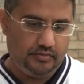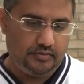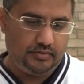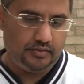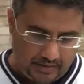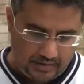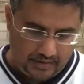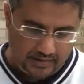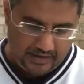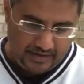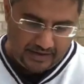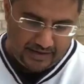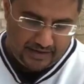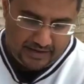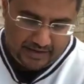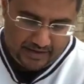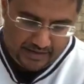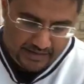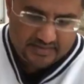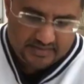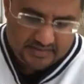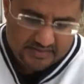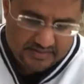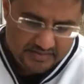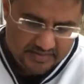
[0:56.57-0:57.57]
a
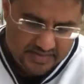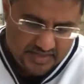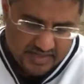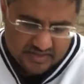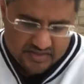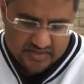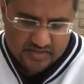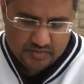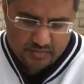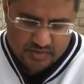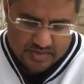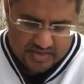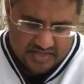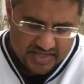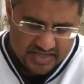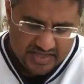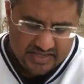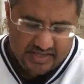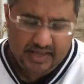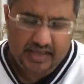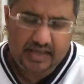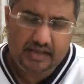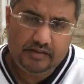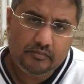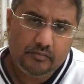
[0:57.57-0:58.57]
section which
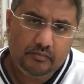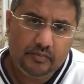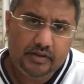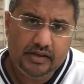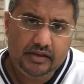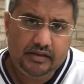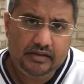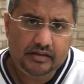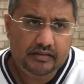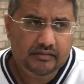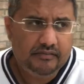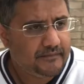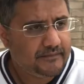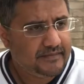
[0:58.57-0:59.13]
again we